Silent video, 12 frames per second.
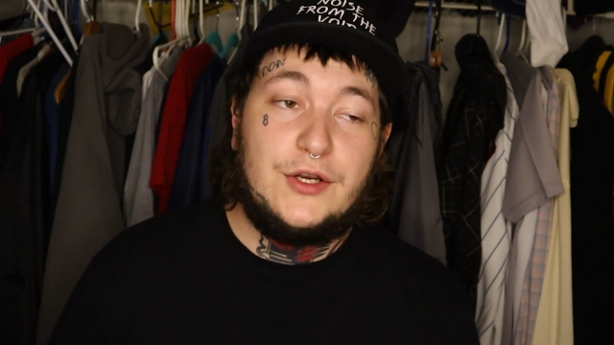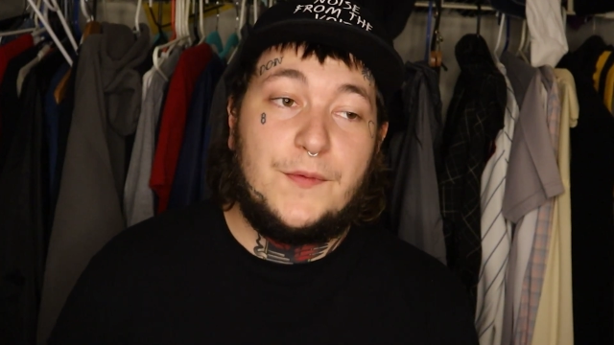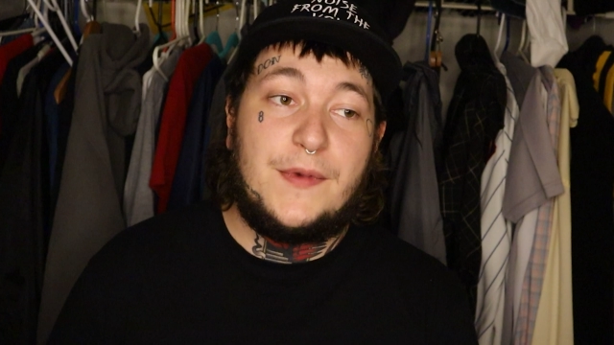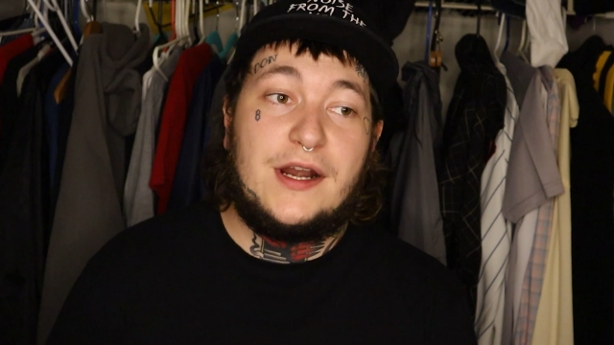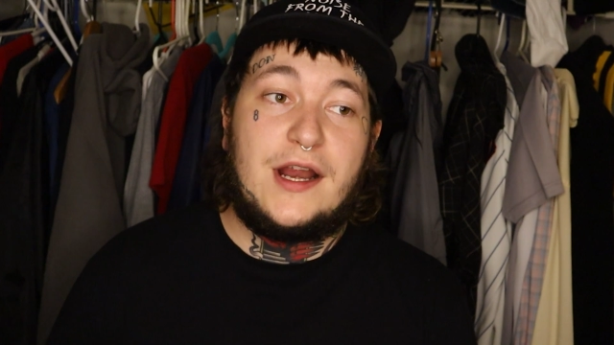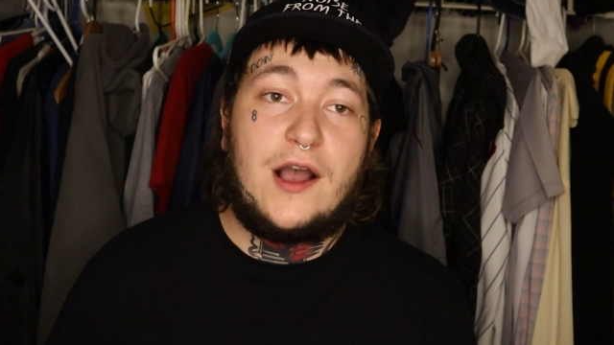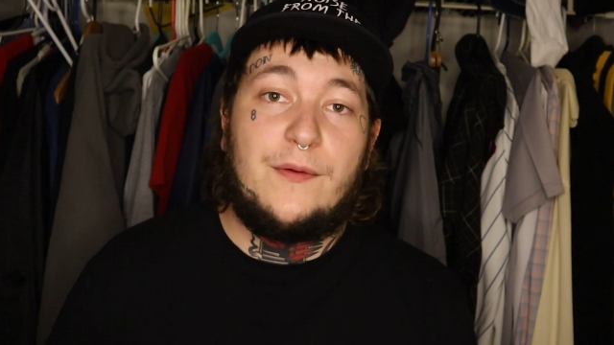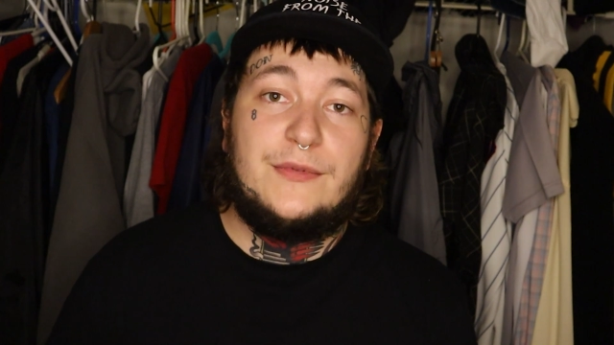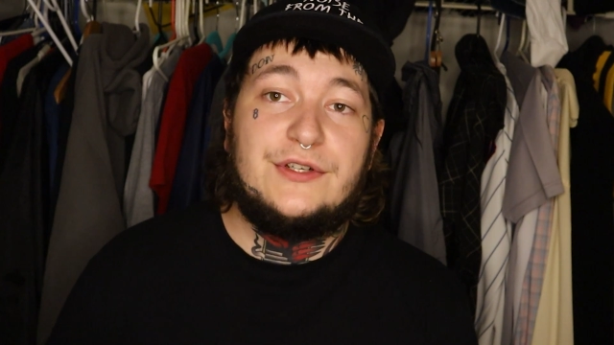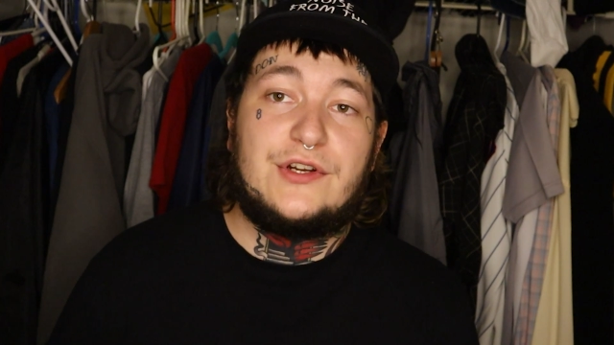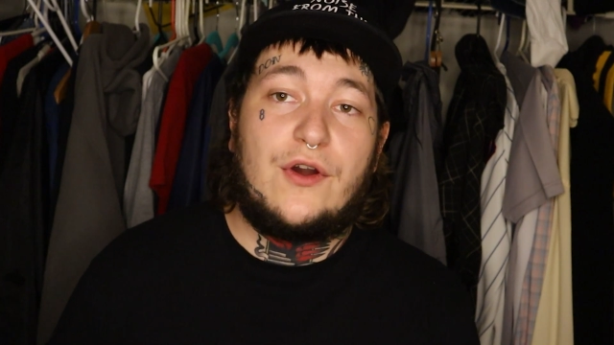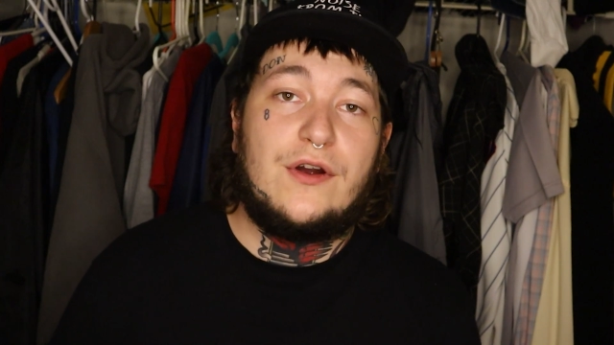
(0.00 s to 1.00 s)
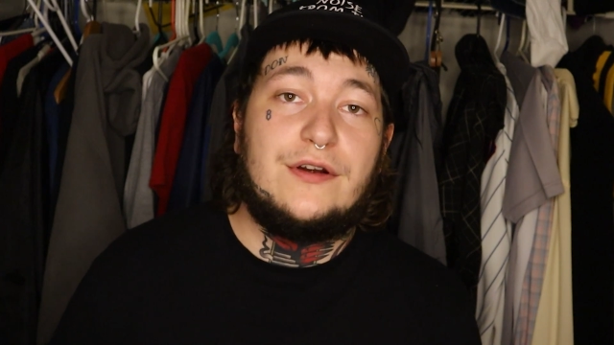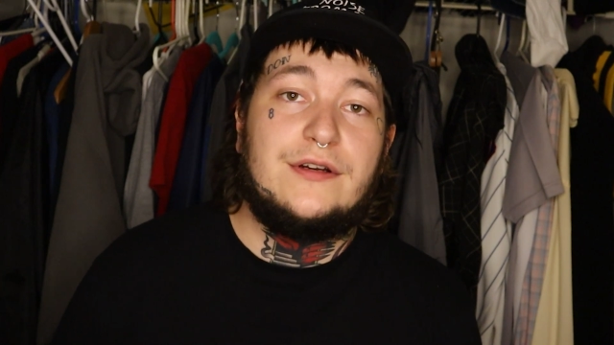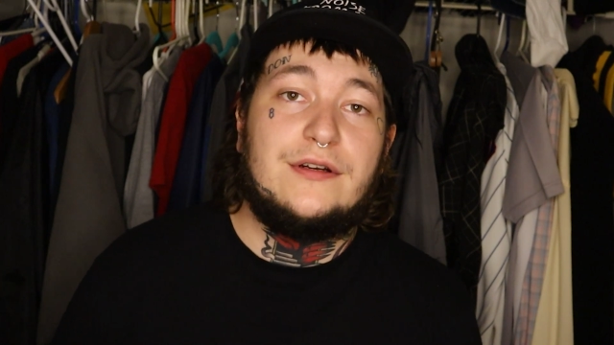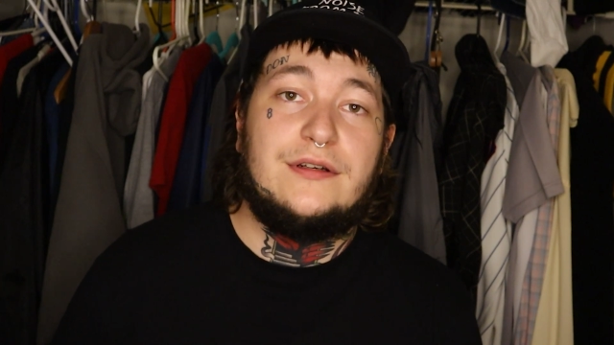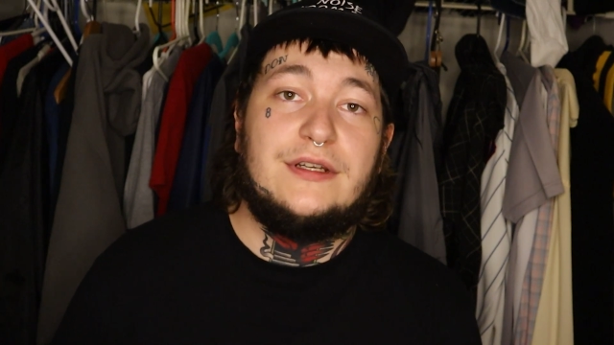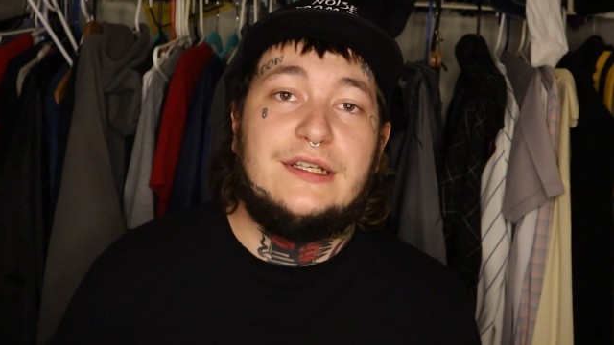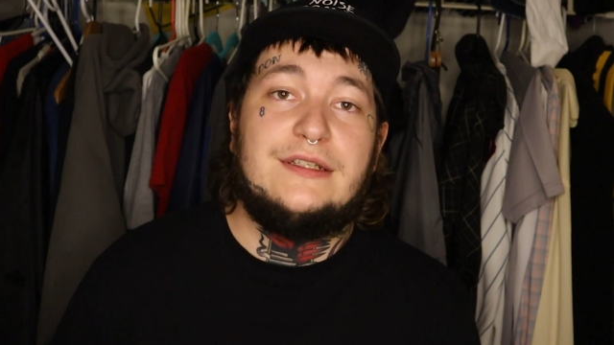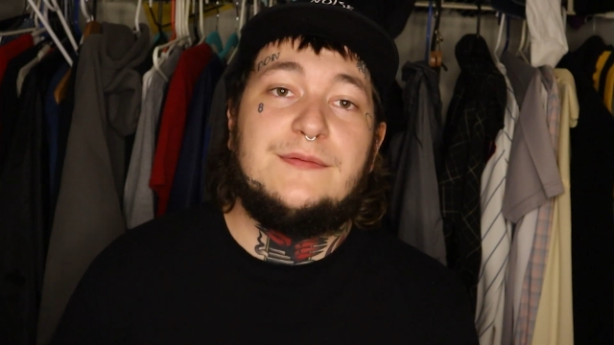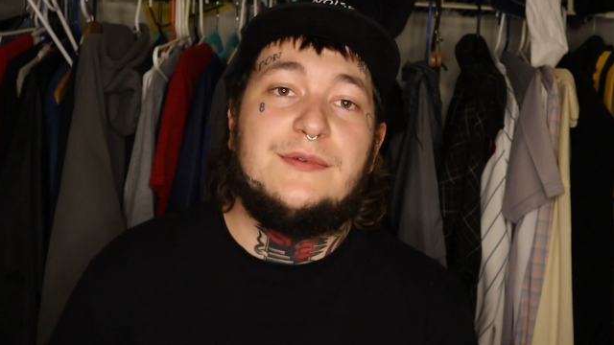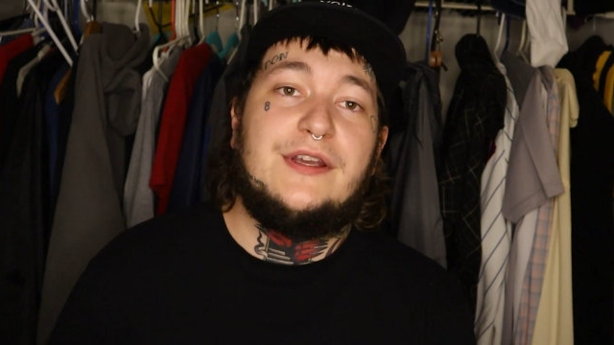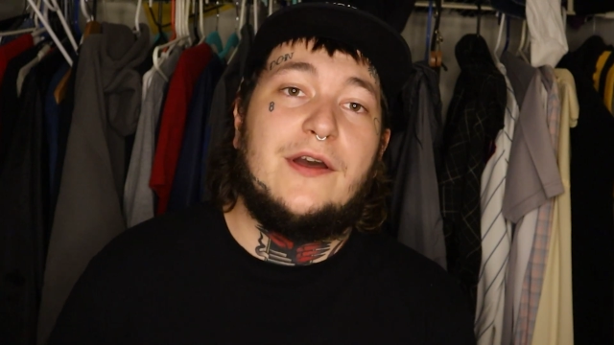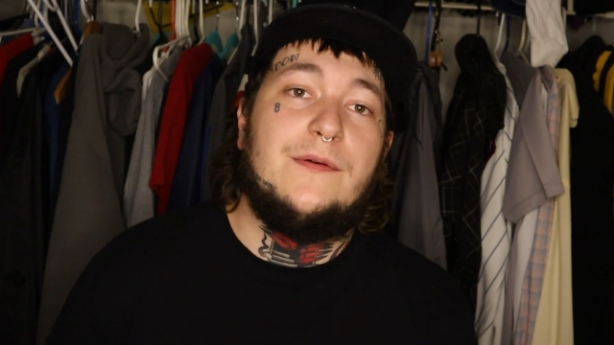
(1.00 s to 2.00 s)
no matter how much harder it has
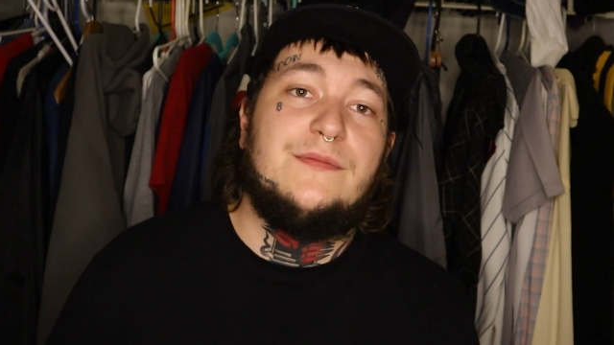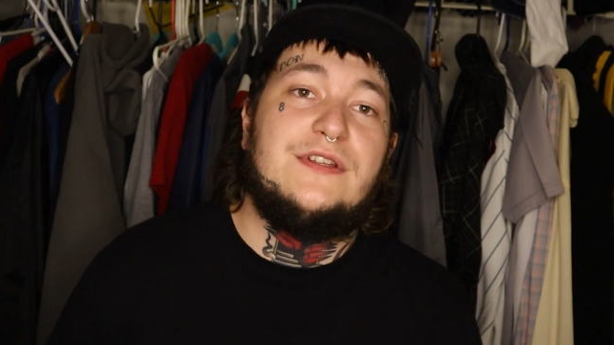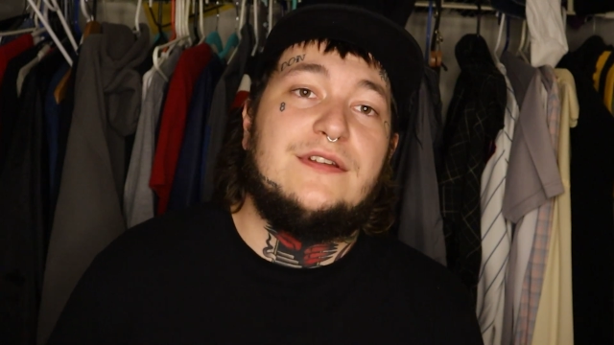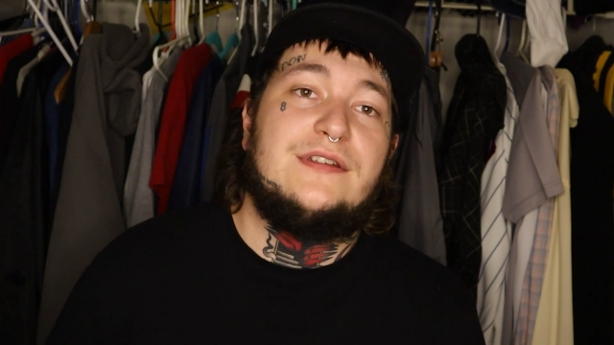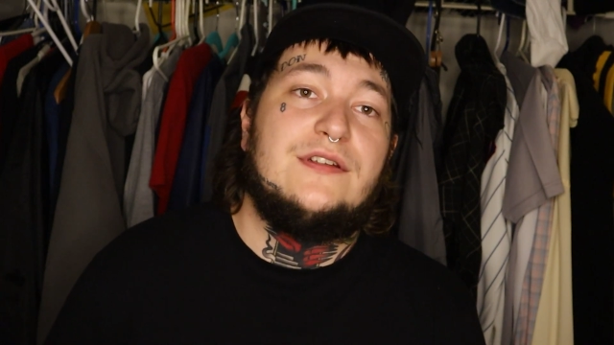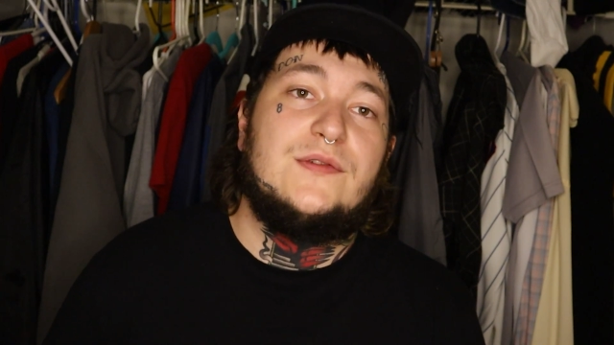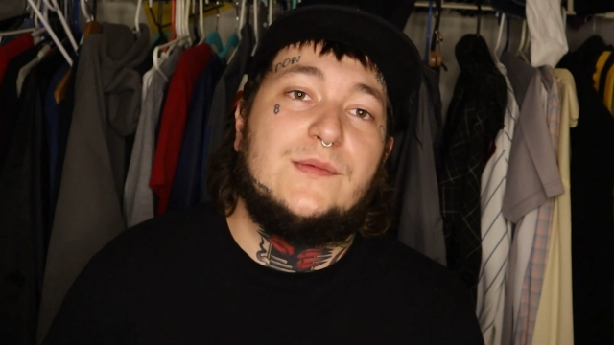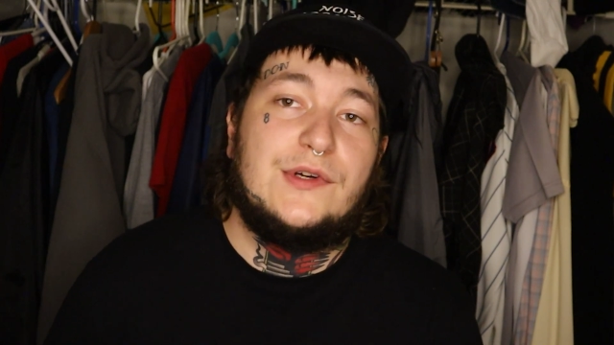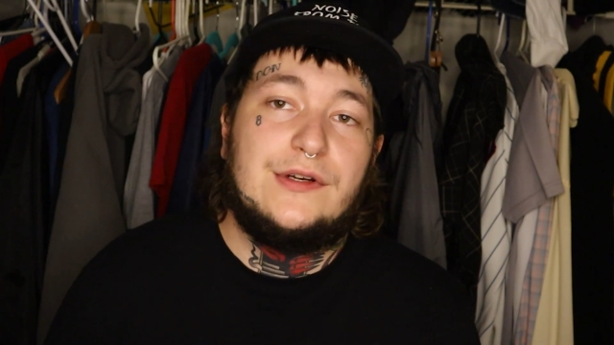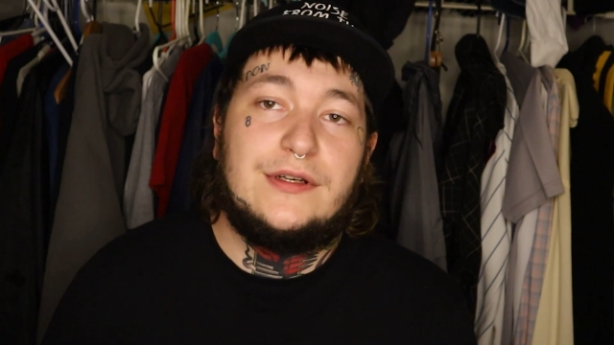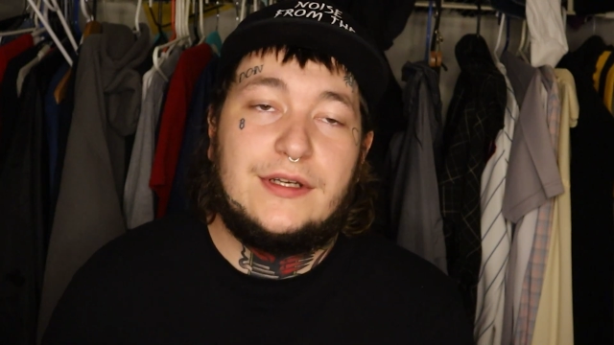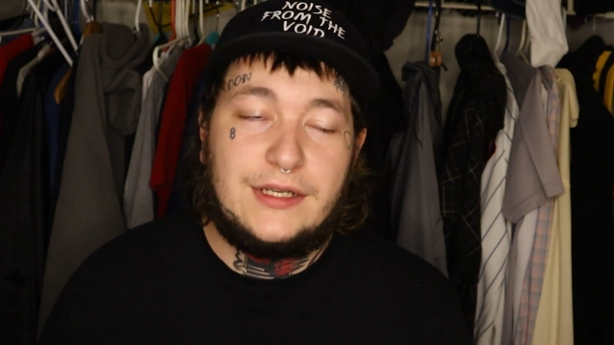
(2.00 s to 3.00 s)
become since it's work